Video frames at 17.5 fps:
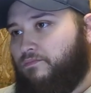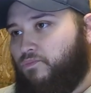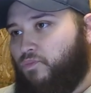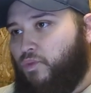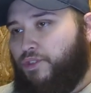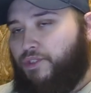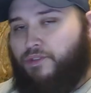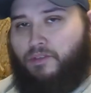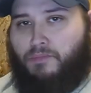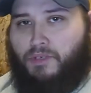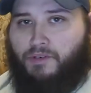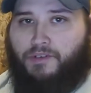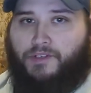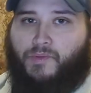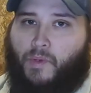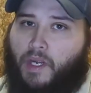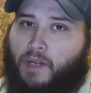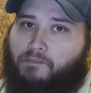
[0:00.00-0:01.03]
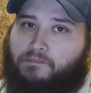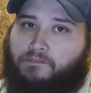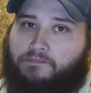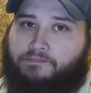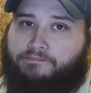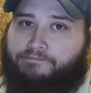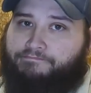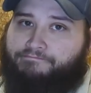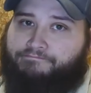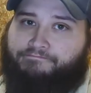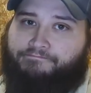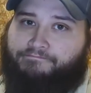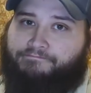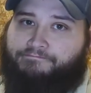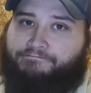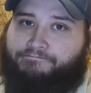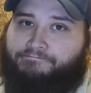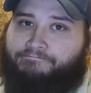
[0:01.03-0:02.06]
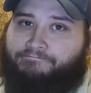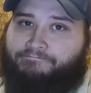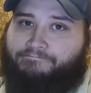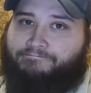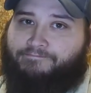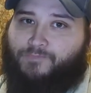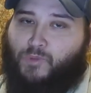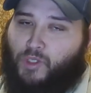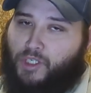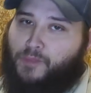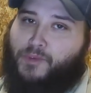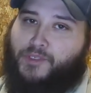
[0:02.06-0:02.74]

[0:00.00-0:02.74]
we're doing a motor swap. We're going